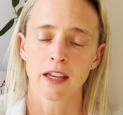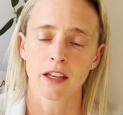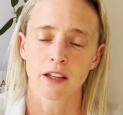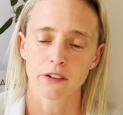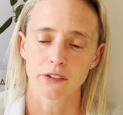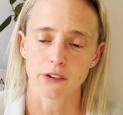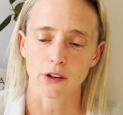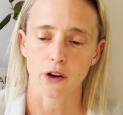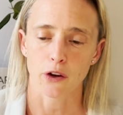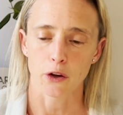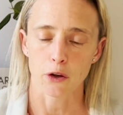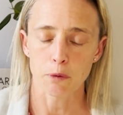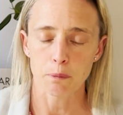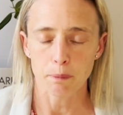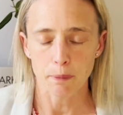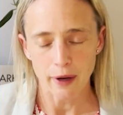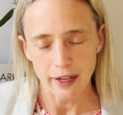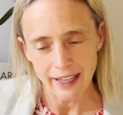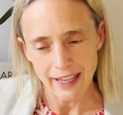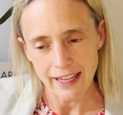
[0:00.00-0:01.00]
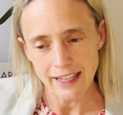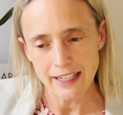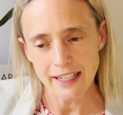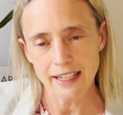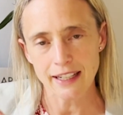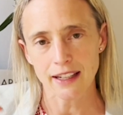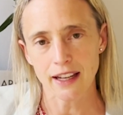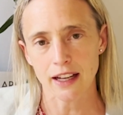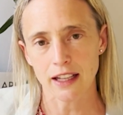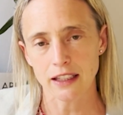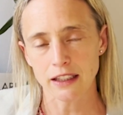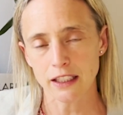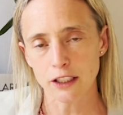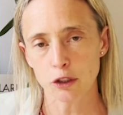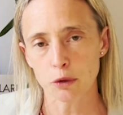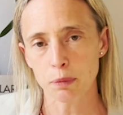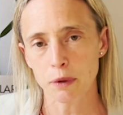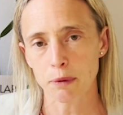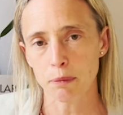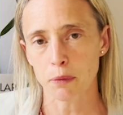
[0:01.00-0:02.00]
So by eating a
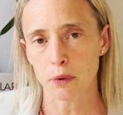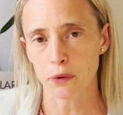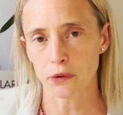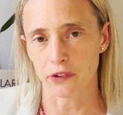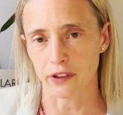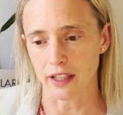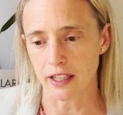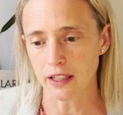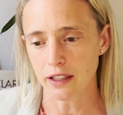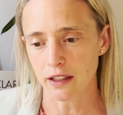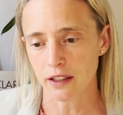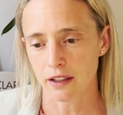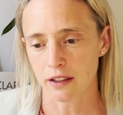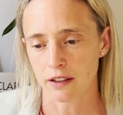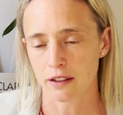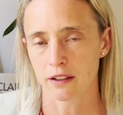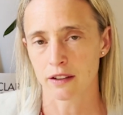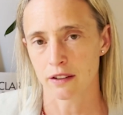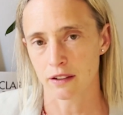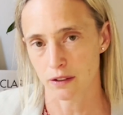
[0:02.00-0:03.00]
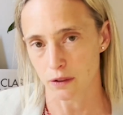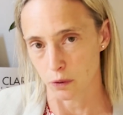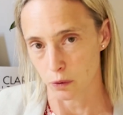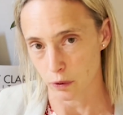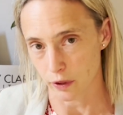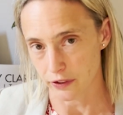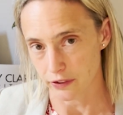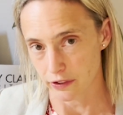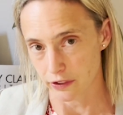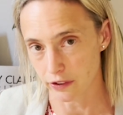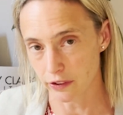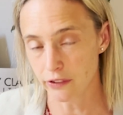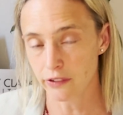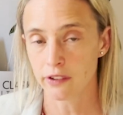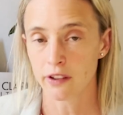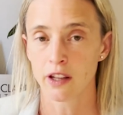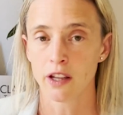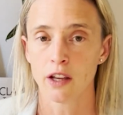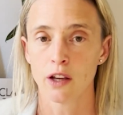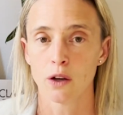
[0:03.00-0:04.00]
little bit more zinc, oysters,
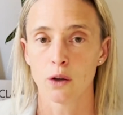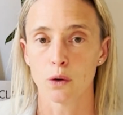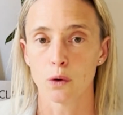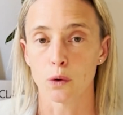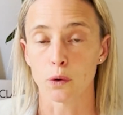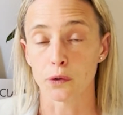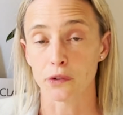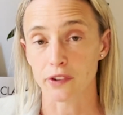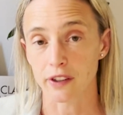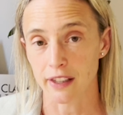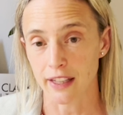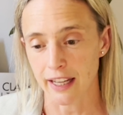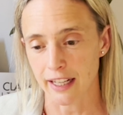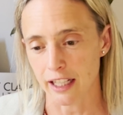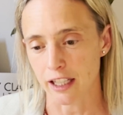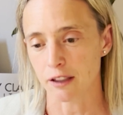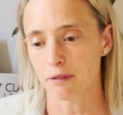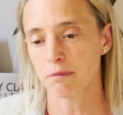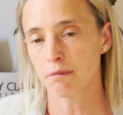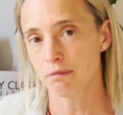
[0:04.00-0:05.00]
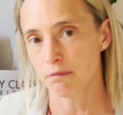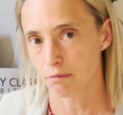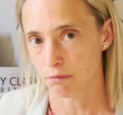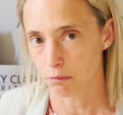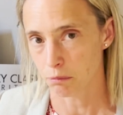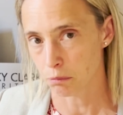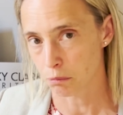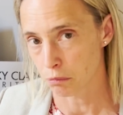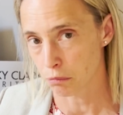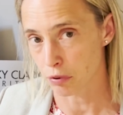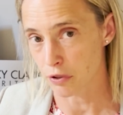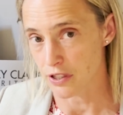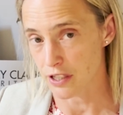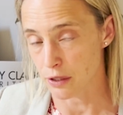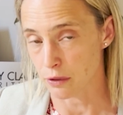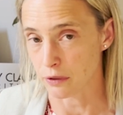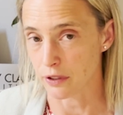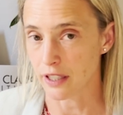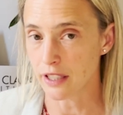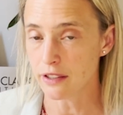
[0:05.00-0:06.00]
or selenium,
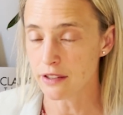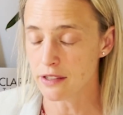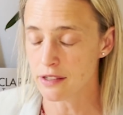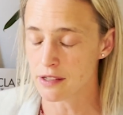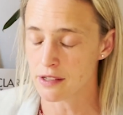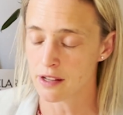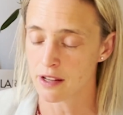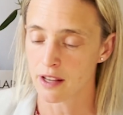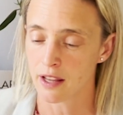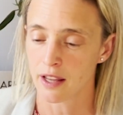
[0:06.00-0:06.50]
Brazil nuts,